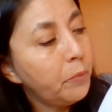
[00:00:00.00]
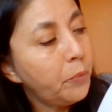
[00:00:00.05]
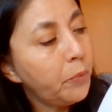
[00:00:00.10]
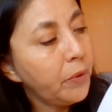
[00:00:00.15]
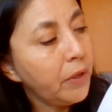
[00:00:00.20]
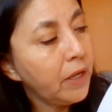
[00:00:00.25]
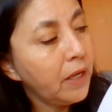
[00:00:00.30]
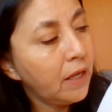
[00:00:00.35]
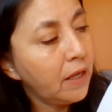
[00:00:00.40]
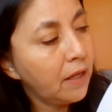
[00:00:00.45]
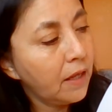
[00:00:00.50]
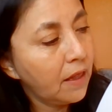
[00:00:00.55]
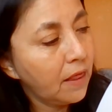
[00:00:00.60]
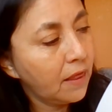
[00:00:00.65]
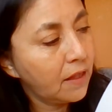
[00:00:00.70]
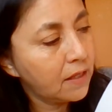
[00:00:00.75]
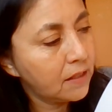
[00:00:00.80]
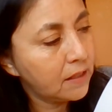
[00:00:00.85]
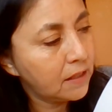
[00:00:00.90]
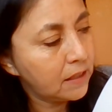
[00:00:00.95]

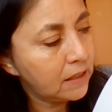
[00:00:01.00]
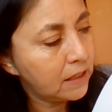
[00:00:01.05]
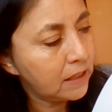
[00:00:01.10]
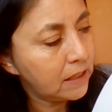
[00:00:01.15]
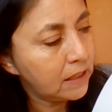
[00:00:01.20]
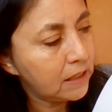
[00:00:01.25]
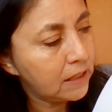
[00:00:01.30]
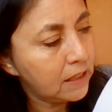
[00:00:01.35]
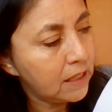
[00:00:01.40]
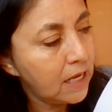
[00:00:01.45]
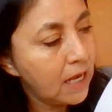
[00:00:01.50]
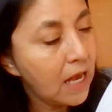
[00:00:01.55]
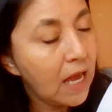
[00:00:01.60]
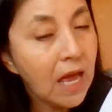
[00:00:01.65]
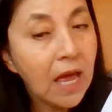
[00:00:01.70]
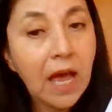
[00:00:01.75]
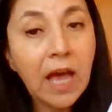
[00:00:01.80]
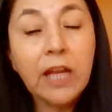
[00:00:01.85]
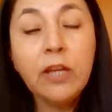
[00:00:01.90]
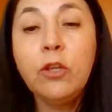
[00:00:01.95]
breaths.
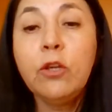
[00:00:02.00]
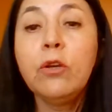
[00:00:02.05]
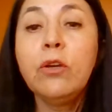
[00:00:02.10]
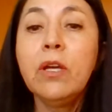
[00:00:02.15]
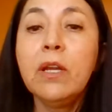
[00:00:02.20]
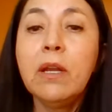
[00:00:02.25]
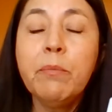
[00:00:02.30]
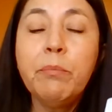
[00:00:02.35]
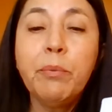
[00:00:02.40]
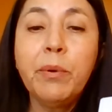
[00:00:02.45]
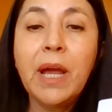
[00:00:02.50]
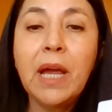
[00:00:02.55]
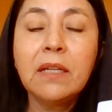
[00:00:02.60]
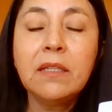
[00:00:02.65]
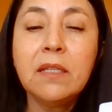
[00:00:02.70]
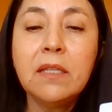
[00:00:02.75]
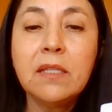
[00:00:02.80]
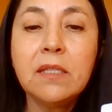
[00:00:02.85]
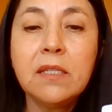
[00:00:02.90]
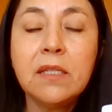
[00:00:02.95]
And you're going to
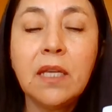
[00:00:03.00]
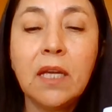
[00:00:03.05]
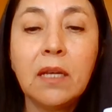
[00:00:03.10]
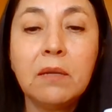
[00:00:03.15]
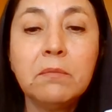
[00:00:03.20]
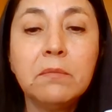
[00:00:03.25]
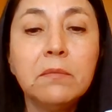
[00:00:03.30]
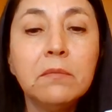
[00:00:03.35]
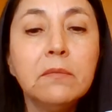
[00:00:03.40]
practice them.